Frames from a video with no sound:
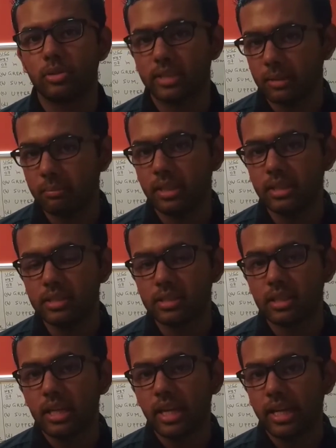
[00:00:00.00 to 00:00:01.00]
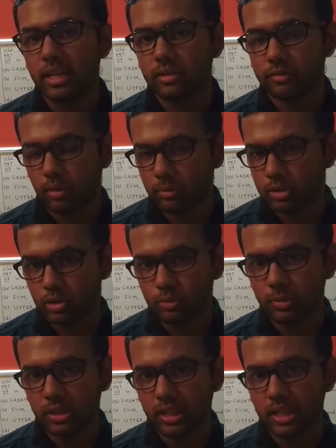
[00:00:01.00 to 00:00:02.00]
That means from a
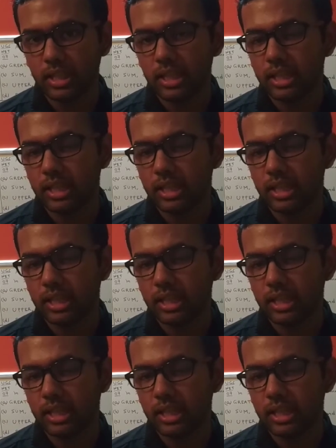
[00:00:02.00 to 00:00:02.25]
super key,